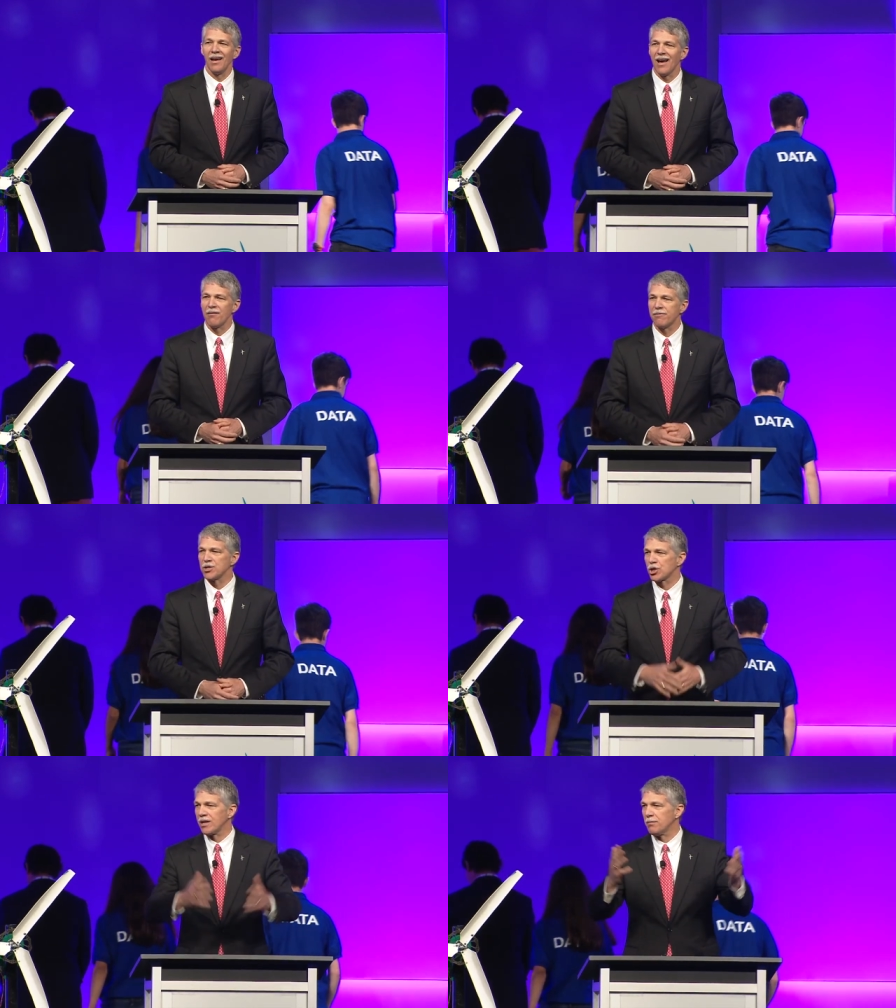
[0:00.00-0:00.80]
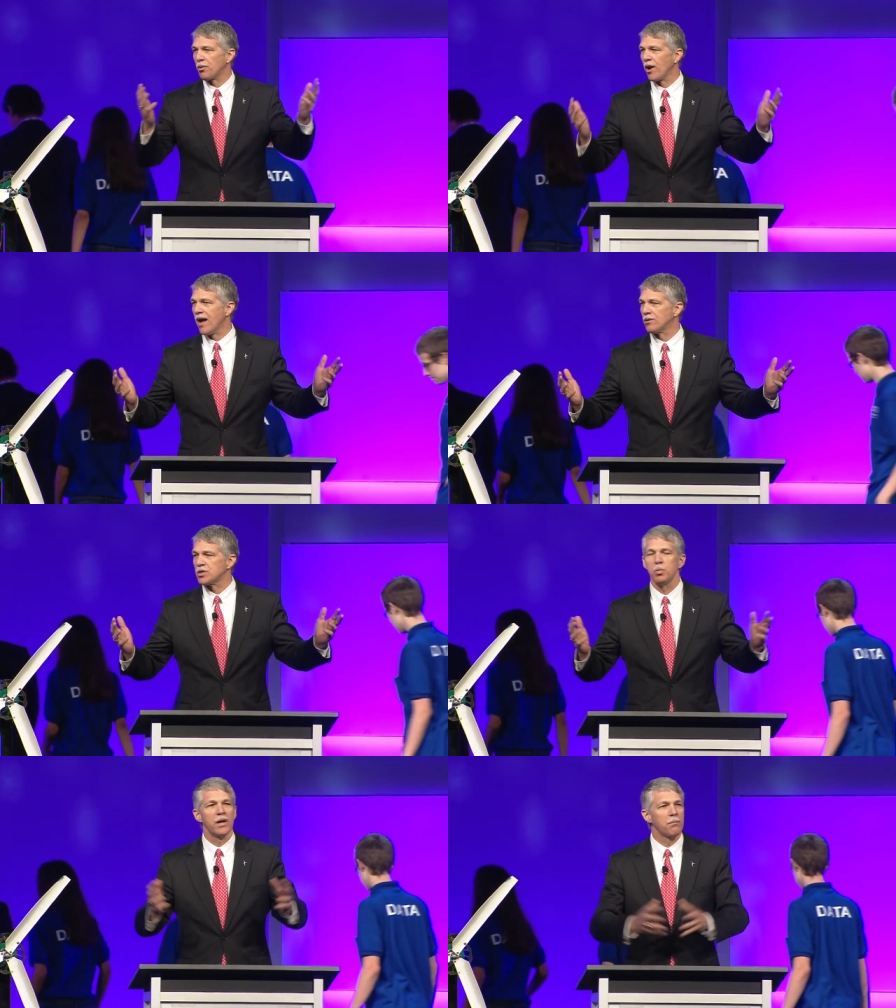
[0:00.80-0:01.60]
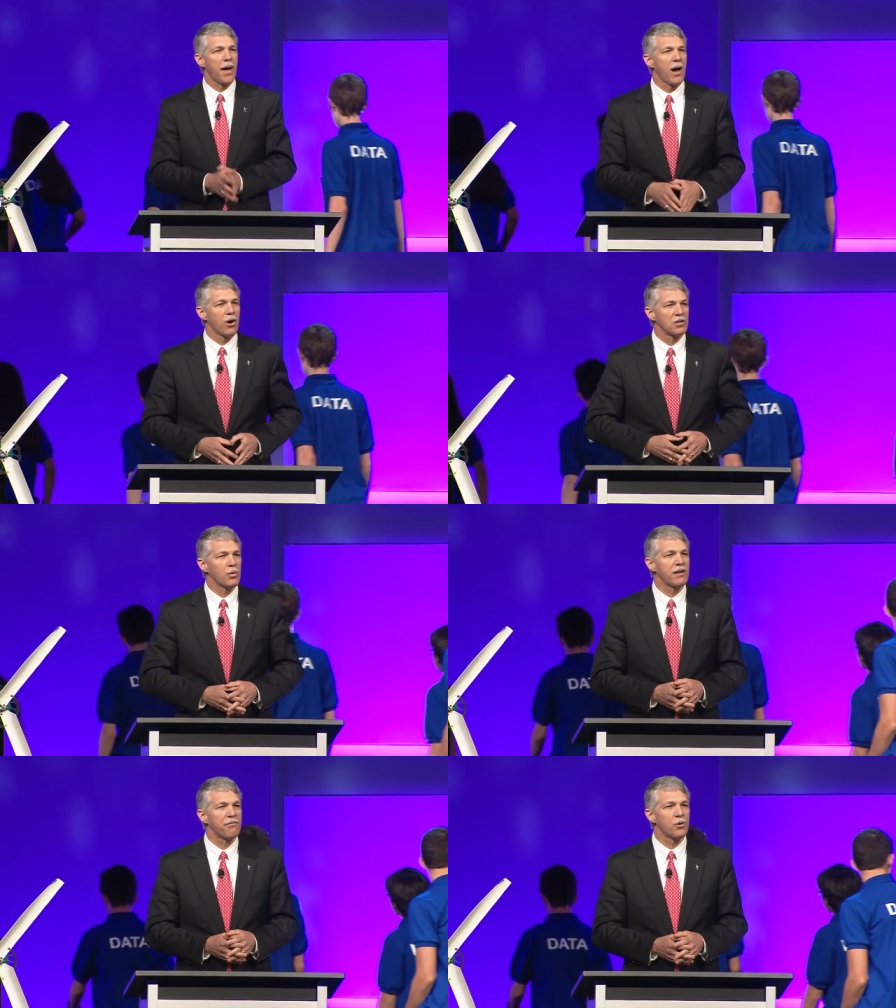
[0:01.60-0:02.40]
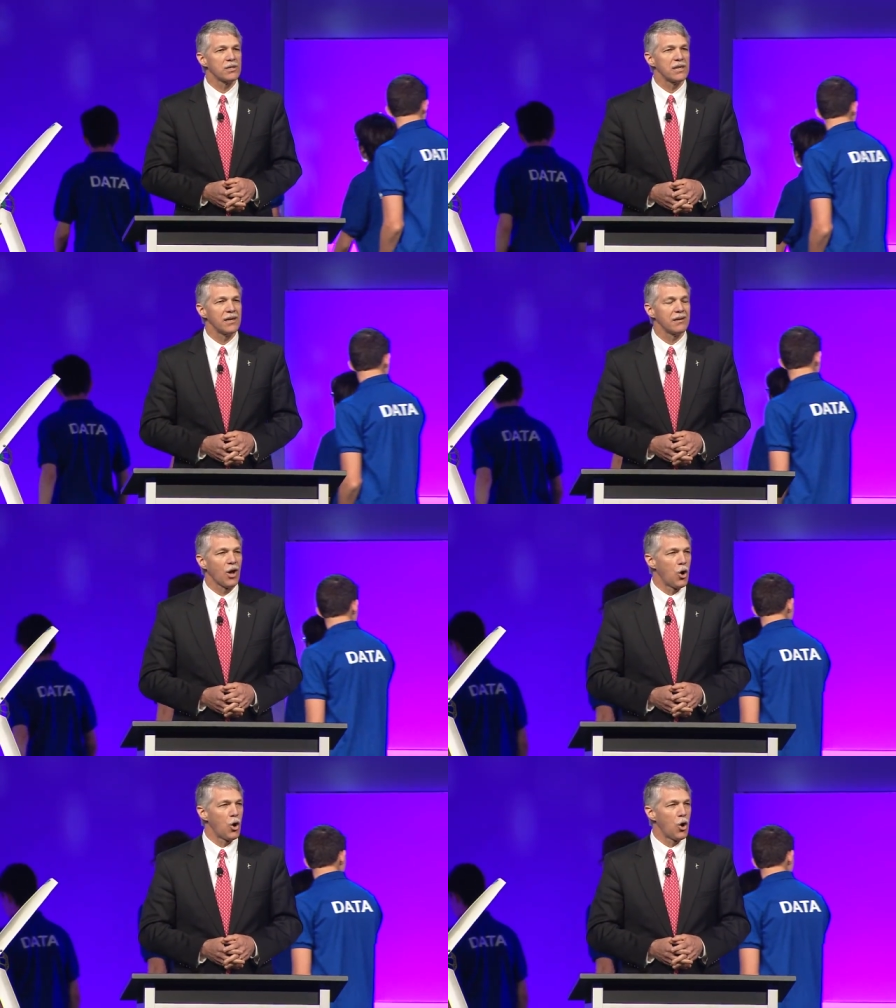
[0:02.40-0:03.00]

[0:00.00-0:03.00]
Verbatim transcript: I officially pronounce Wind Power 2014